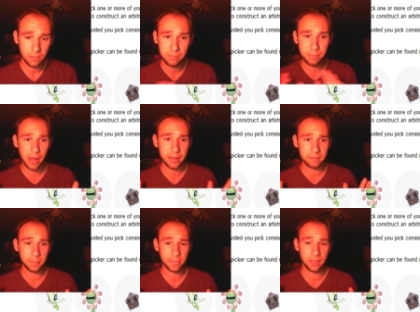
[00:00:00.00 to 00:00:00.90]
but
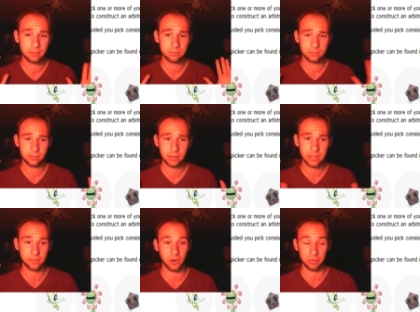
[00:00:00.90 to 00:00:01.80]
thank you
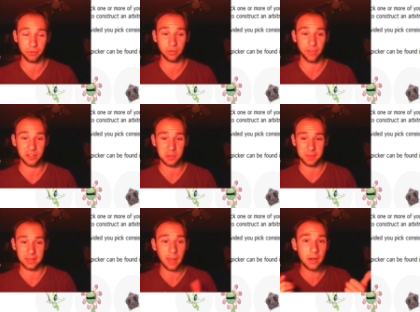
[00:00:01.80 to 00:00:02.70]
for going through this adventure with me.
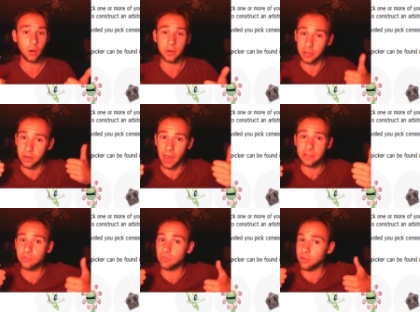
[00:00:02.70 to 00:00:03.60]
Let me know what your
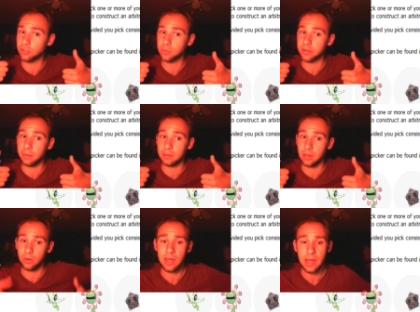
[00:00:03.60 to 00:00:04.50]
guys' results were down
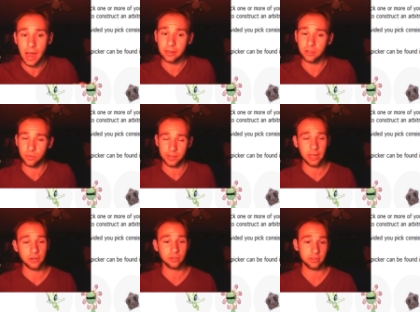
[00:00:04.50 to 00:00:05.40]
below. I think it's a really
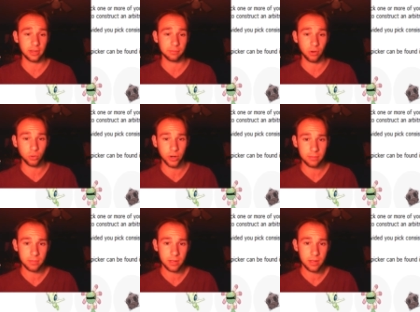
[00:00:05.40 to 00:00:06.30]
interesting
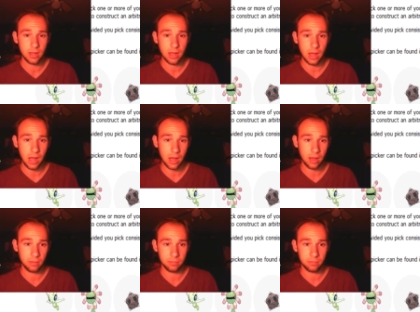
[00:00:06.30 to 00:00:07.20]
program,
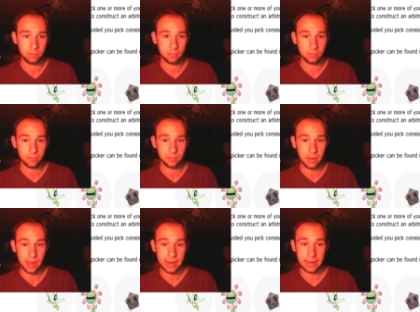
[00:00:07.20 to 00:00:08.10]
um,
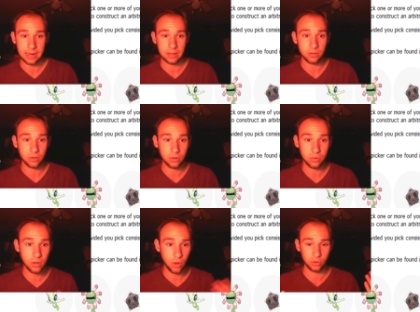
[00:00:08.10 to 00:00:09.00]
and who
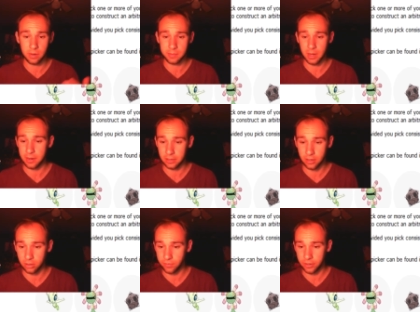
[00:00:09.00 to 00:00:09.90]
knows, maybe I'll make
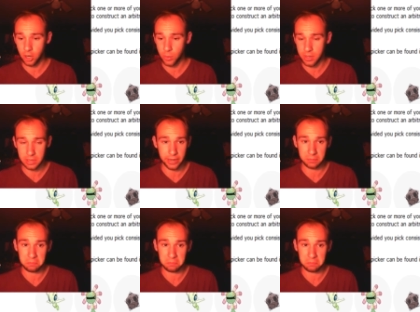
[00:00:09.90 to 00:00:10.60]
another video in, like,